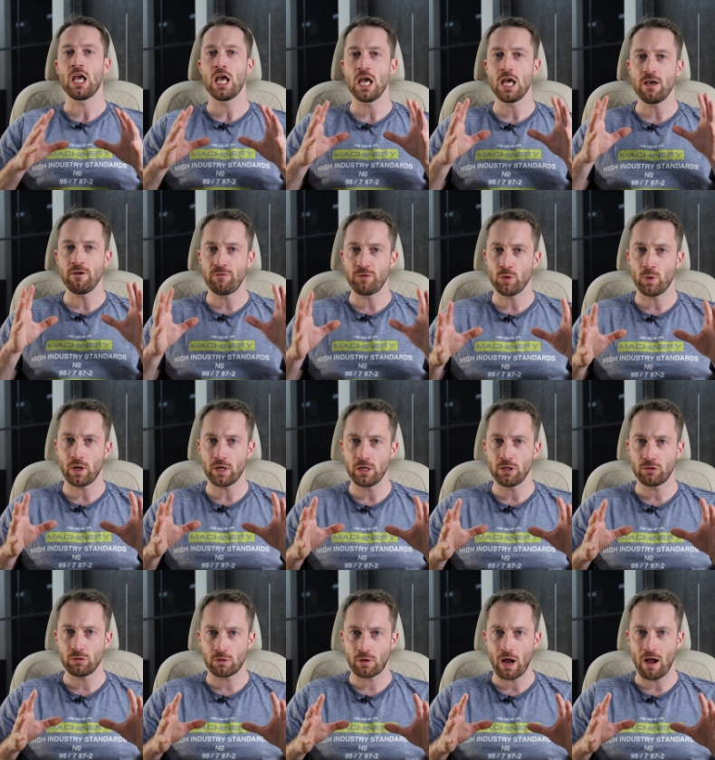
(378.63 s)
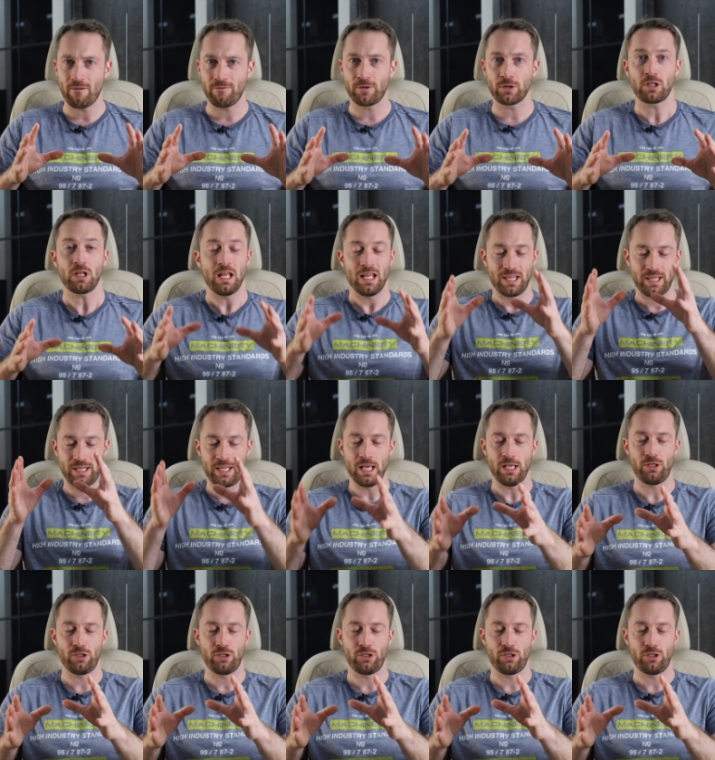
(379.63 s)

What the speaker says: If you are into comfort, this